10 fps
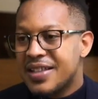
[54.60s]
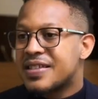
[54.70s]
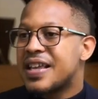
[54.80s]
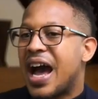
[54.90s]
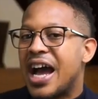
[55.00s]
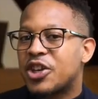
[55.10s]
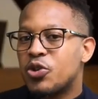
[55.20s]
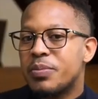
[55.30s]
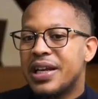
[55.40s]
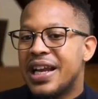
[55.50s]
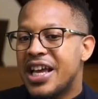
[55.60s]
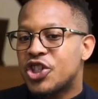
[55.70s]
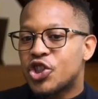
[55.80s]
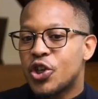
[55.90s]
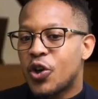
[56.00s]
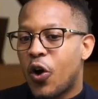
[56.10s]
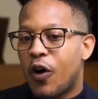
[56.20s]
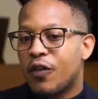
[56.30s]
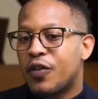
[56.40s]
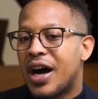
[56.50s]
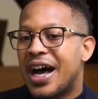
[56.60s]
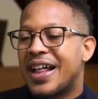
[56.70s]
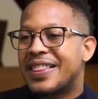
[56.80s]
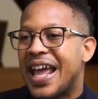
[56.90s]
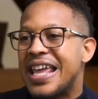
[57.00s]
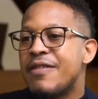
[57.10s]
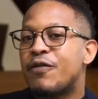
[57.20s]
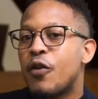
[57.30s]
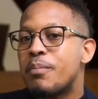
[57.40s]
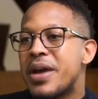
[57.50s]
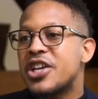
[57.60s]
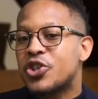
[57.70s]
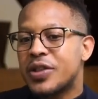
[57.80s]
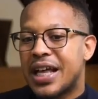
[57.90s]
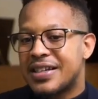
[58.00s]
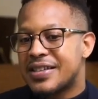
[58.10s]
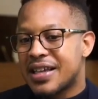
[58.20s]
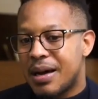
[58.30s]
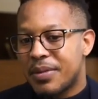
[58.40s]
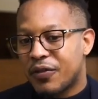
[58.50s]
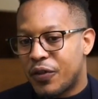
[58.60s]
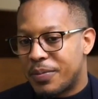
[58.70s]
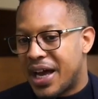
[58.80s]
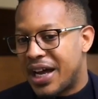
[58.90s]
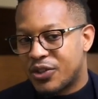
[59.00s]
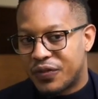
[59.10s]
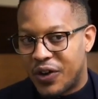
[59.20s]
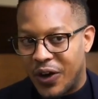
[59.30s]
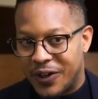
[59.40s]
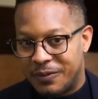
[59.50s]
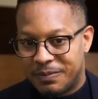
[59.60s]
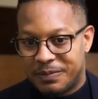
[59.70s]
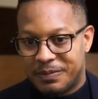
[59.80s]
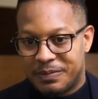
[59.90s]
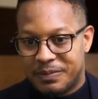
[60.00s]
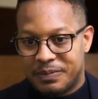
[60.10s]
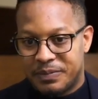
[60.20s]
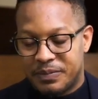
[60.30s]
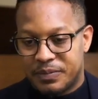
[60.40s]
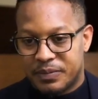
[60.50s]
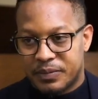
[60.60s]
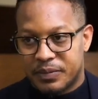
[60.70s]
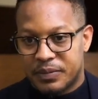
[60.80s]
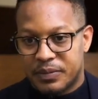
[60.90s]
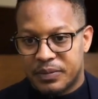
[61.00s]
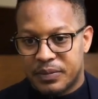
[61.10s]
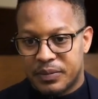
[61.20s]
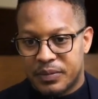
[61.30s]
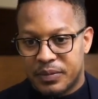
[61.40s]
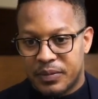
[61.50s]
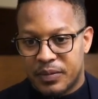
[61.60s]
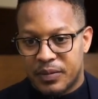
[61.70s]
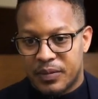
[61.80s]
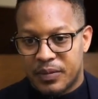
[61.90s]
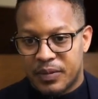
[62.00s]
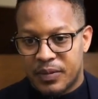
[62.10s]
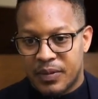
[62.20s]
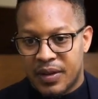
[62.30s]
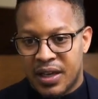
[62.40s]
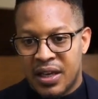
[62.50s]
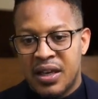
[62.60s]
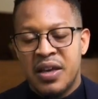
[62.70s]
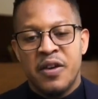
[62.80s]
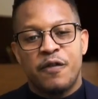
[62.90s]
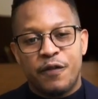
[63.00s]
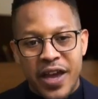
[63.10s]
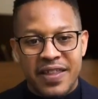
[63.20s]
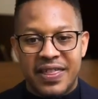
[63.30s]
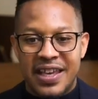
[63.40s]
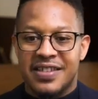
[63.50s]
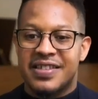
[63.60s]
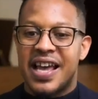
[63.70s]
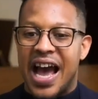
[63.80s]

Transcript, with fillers: it's the accumulation of the information that is coming from the heart of God. Mm-hmm. Mm. Faith is